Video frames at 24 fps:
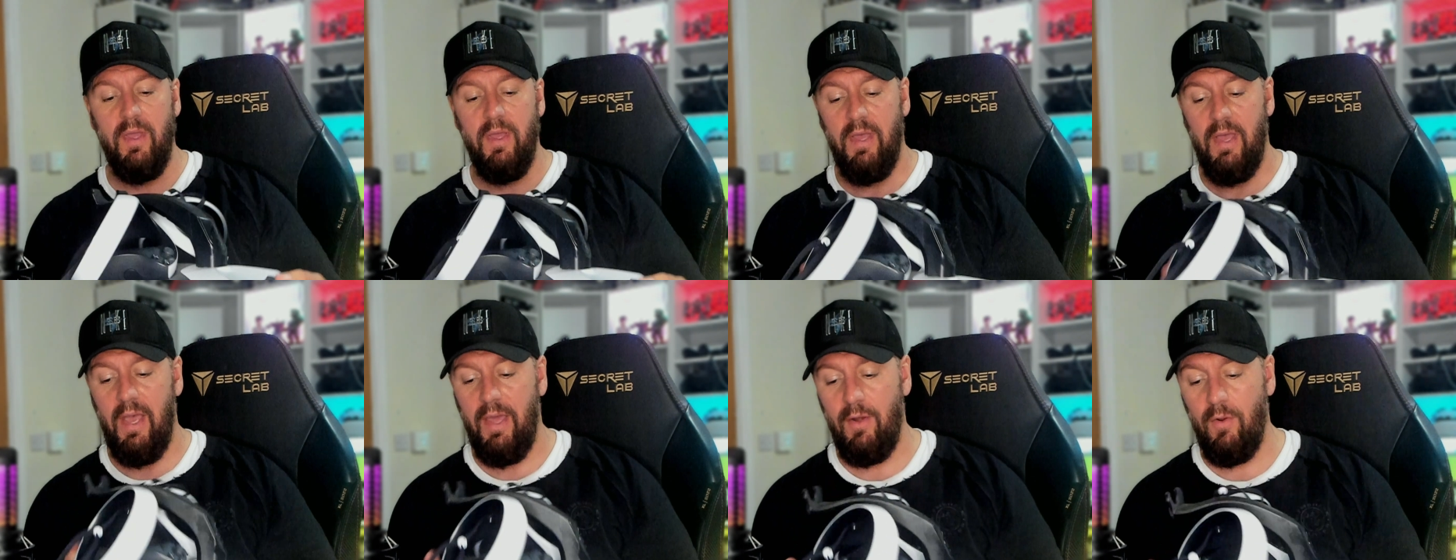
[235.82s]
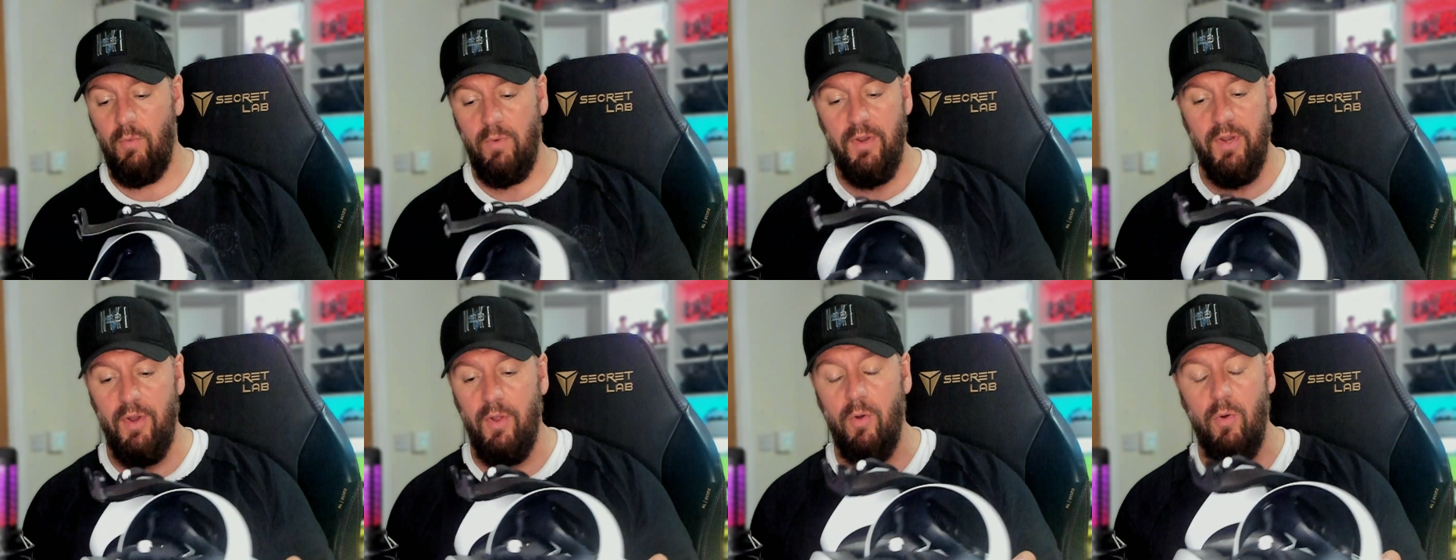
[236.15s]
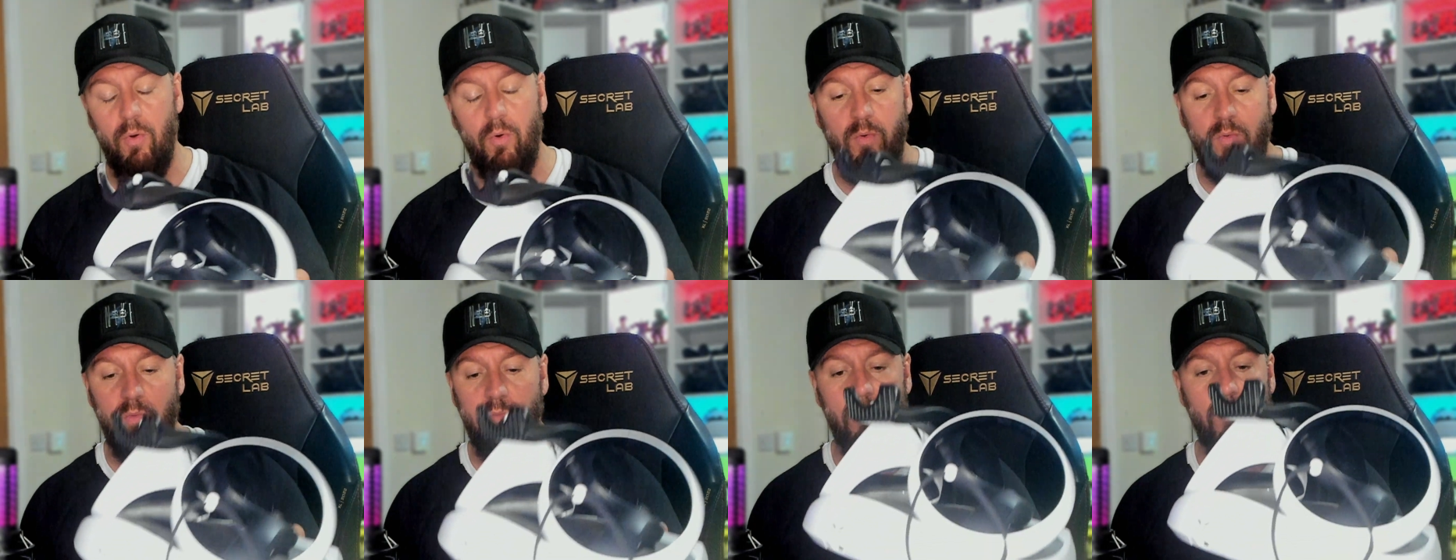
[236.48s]
And all in
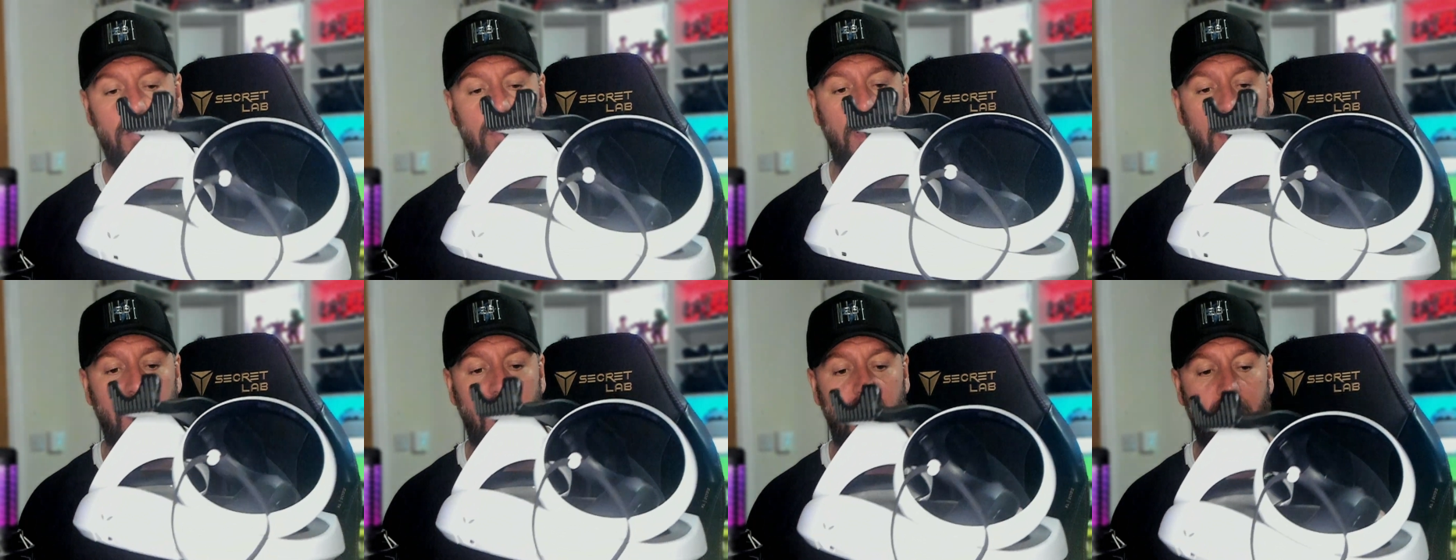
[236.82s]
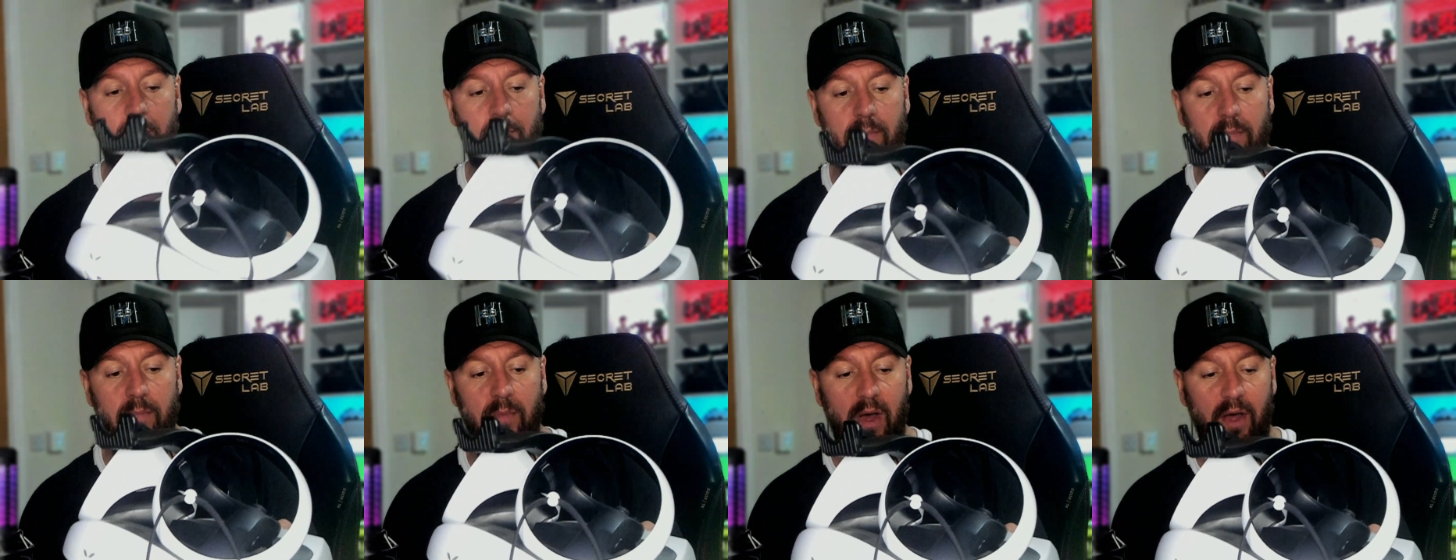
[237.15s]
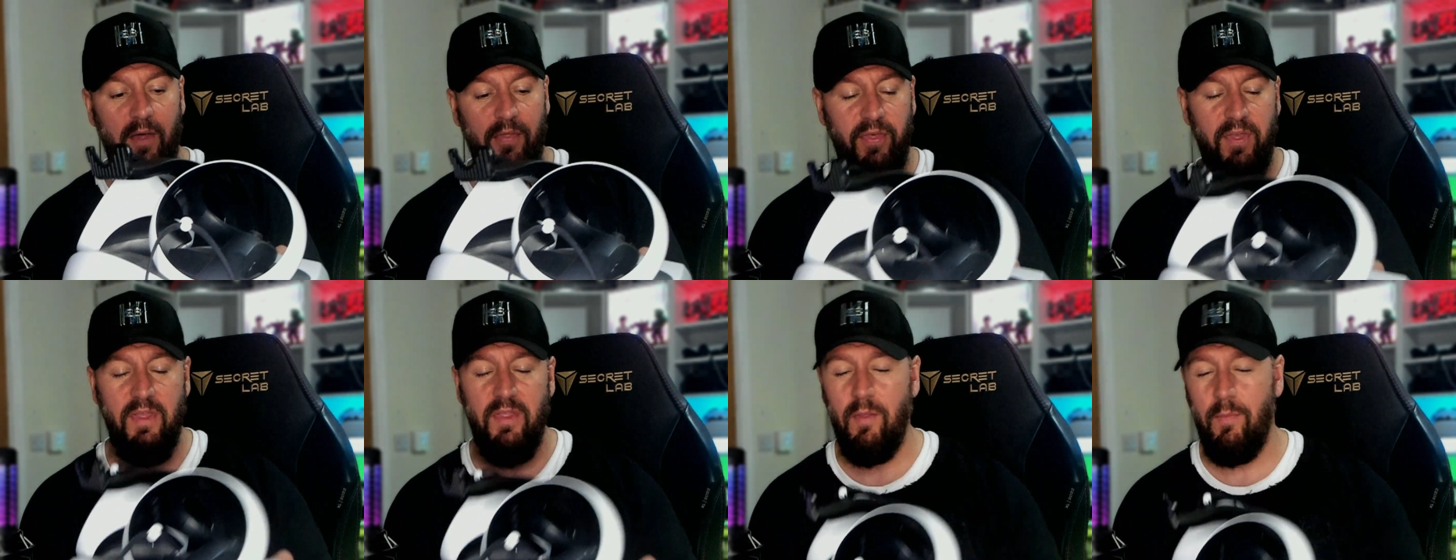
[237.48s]
all, I
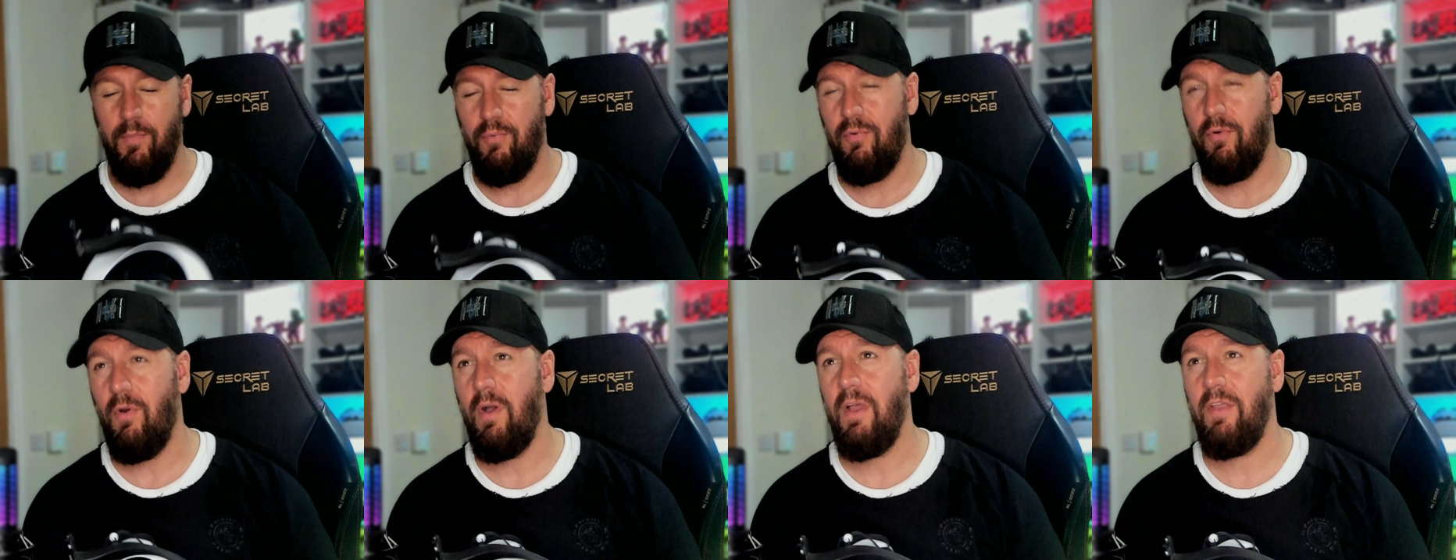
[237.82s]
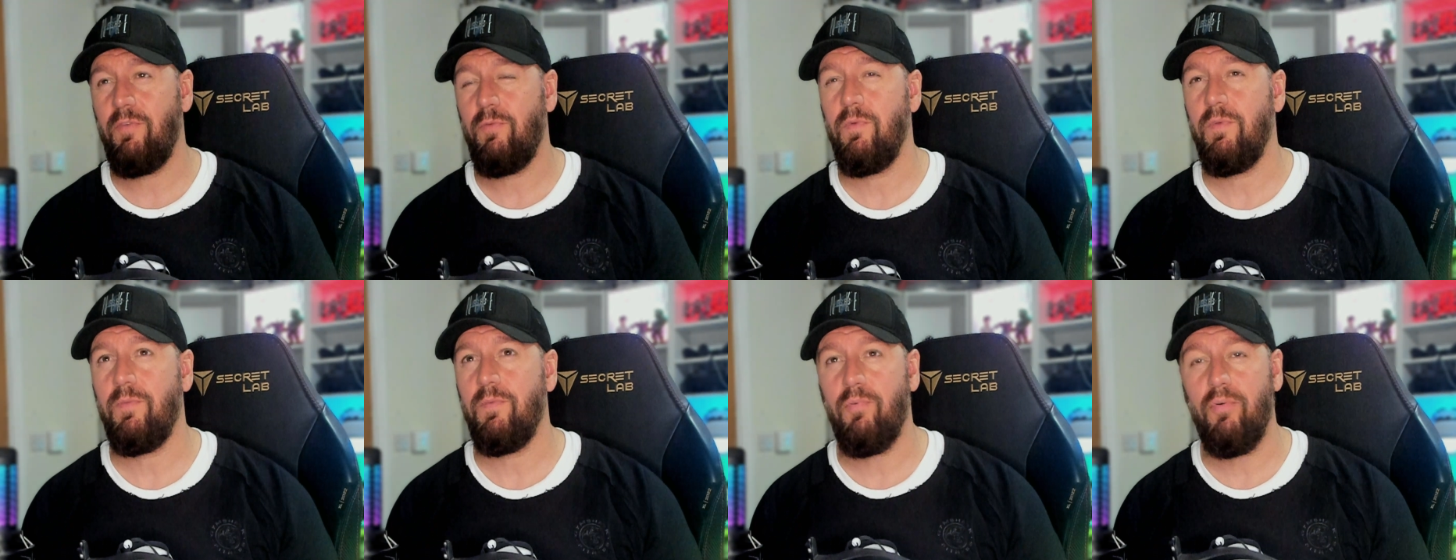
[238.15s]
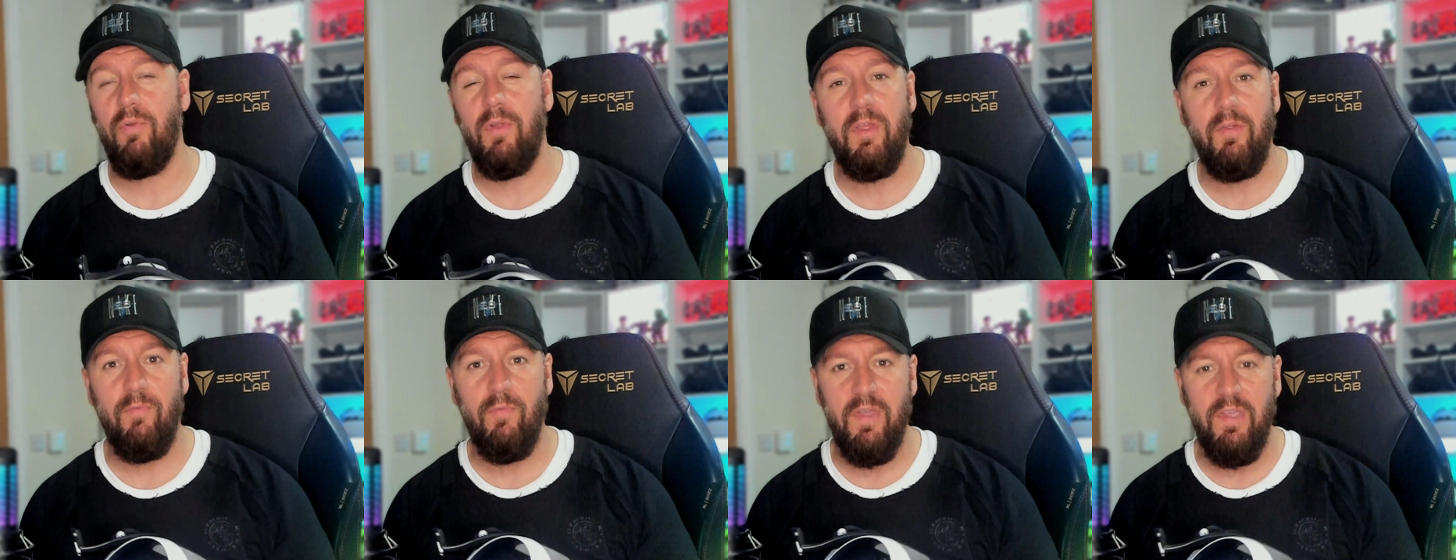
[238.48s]
think the price was
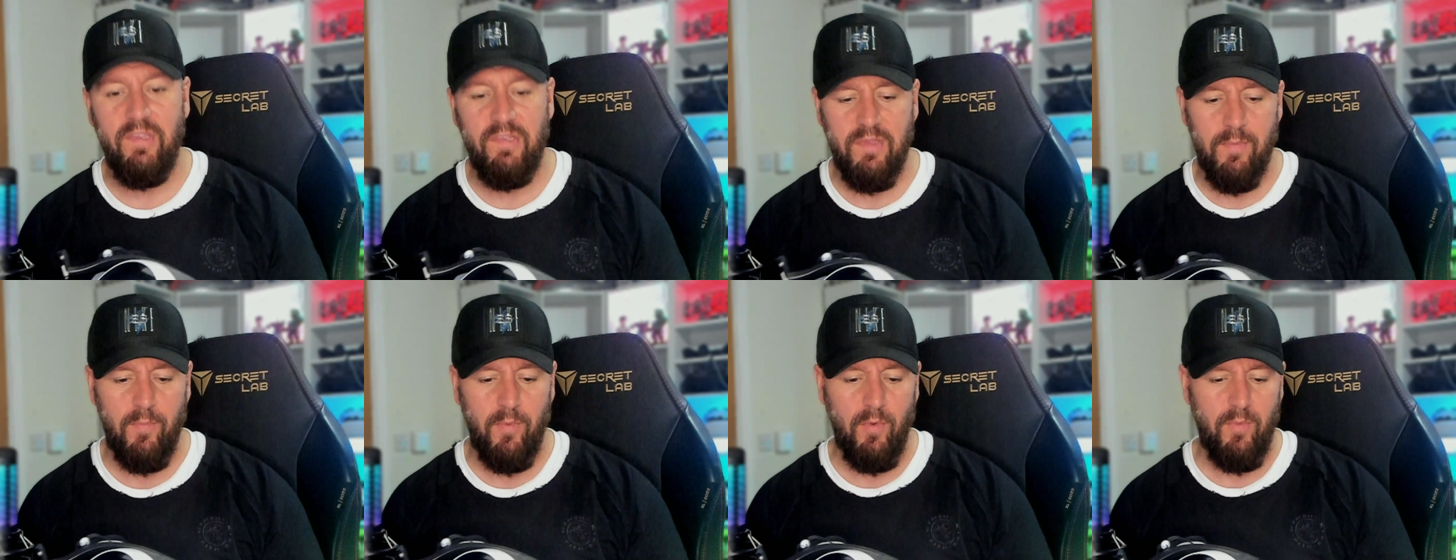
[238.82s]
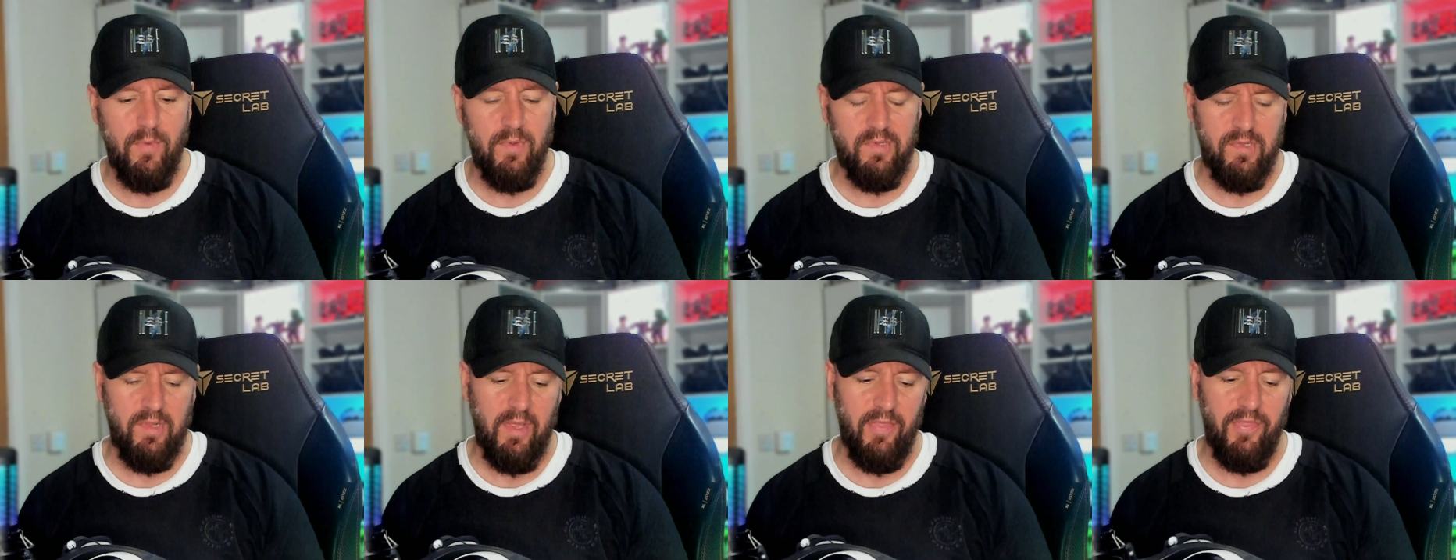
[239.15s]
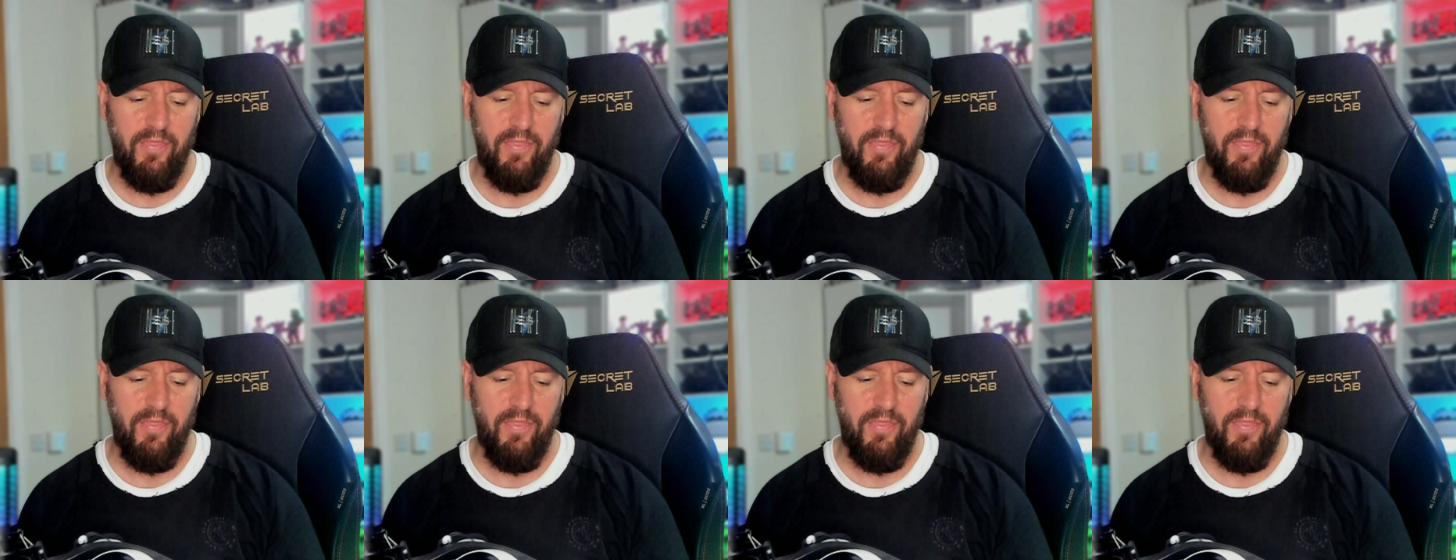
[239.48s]
pretty reasonable. It's like